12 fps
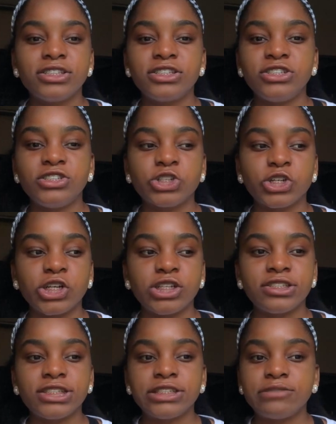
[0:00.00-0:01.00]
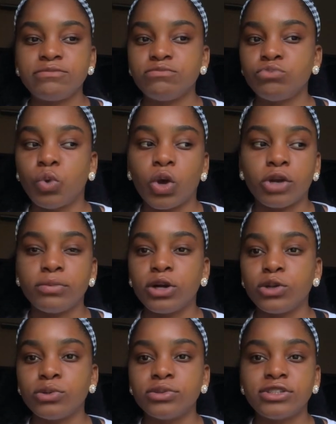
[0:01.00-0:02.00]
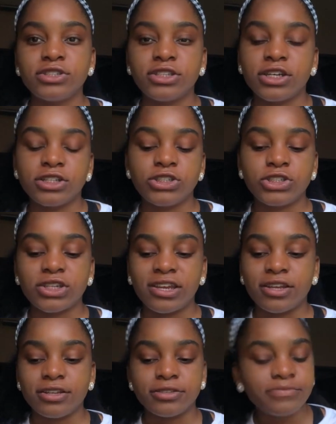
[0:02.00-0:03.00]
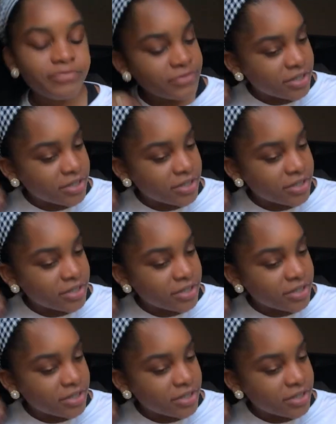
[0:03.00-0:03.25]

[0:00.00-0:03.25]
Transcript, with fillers: t-shirts, water bottles and such and